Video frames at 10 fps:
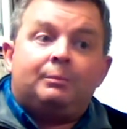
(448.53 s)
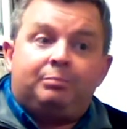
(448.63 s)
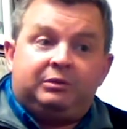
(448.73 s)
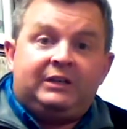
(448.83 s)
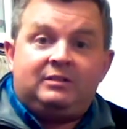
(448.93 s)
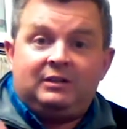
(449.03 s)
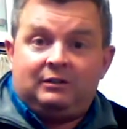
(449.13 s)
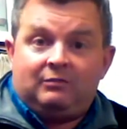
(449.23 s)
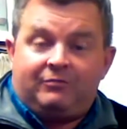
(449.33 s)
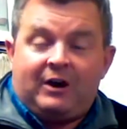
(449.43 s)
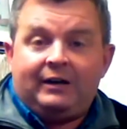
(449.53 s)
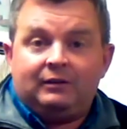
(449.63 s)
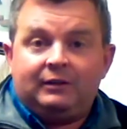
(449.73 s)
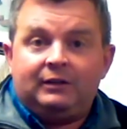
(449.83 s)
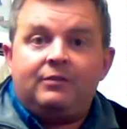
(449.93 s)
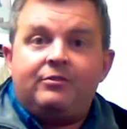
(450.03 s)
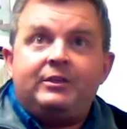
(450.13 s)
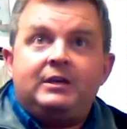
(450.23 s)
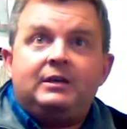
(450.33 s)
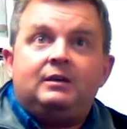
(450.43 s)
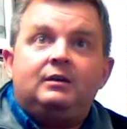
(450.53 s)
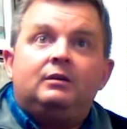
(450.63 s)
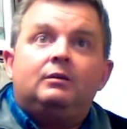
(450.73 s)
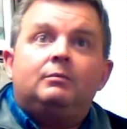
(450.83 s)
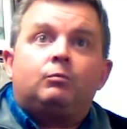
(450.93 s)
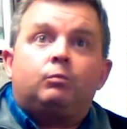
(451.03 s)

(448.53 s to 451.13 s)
completing and filing the